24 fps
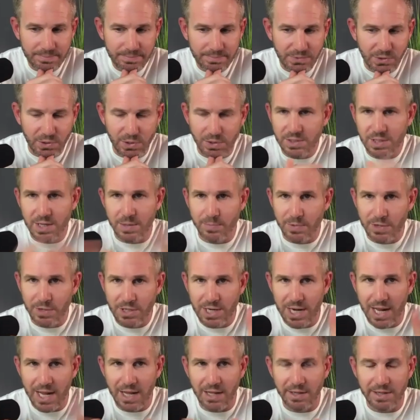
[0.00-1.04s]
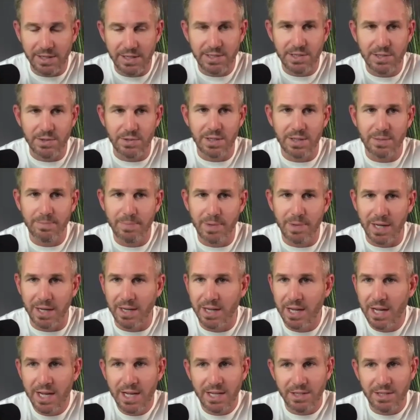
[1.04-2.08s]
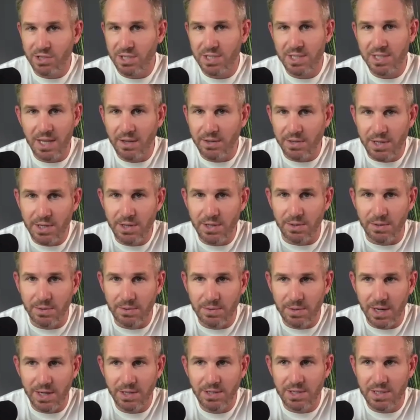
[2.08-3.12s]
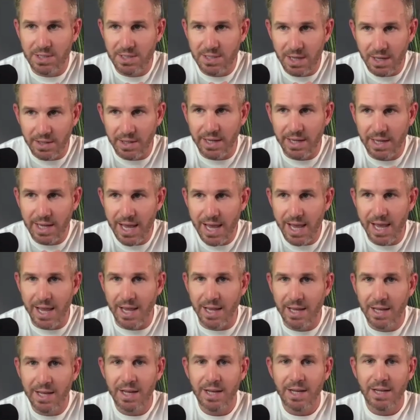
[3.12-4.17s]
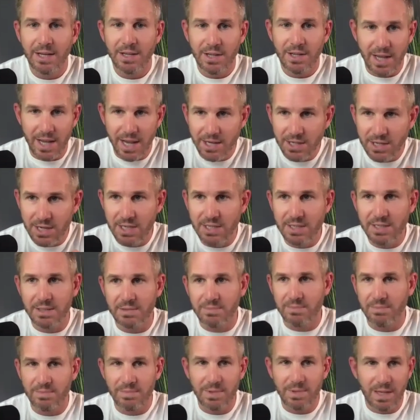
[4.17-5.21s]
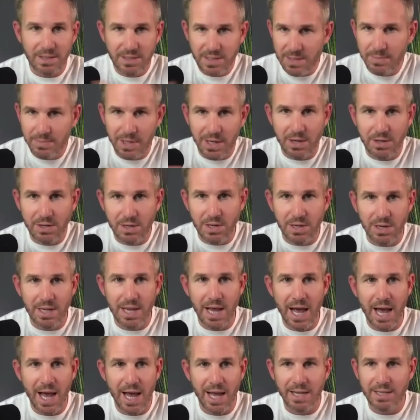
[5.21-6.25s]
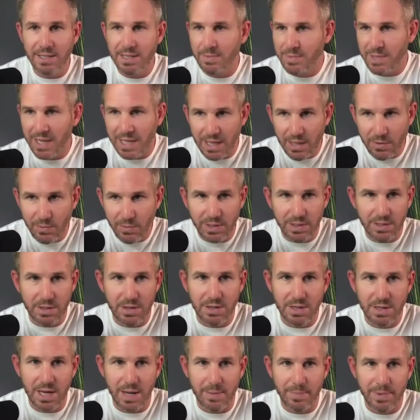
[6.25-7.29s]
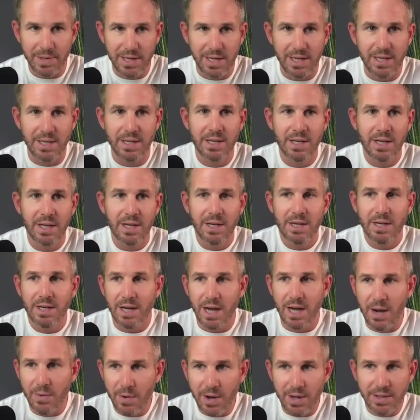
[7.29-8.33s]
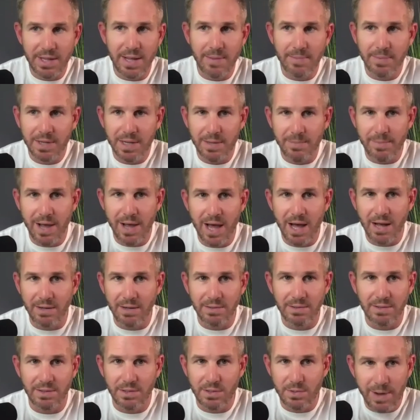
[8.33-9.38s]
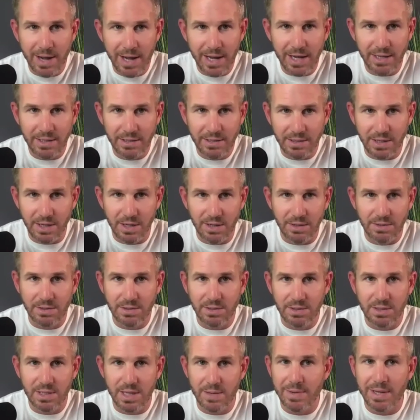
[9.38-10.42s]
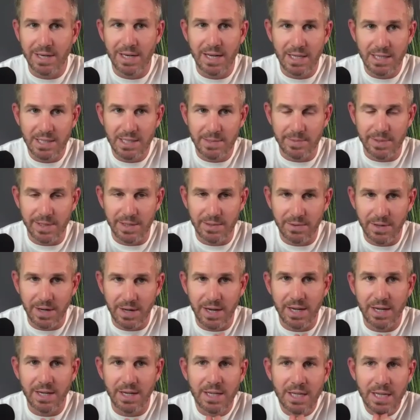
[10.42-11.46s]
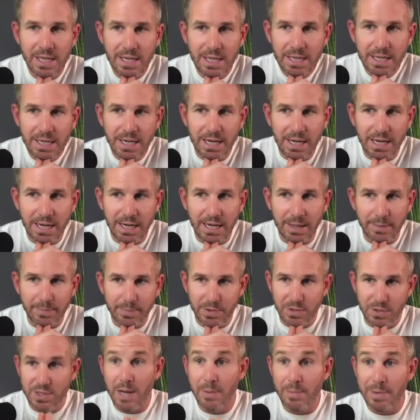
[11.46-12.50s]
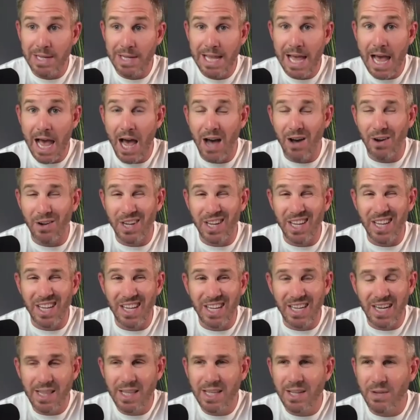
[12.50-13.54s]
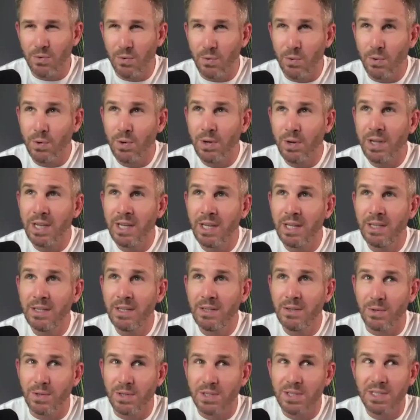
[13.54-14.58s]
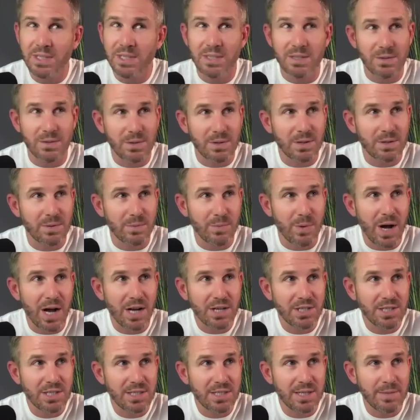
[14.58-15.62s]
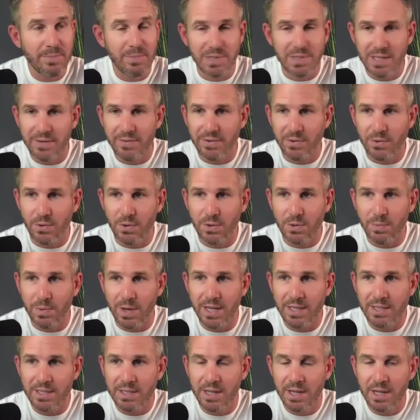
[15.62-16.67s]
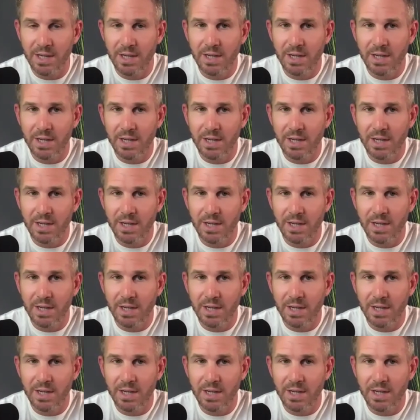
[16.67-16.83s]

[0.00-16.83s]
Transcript: but there's some regionality to it. But just sell you, right? Just sell like, hey, AJ's uh, seems like a good guy. Seems like they run a good company. I want them to come out and do my, you know, give me an estimate, right? Um, there's a company out in I think Oregon or or Washington, Pacific Northwest,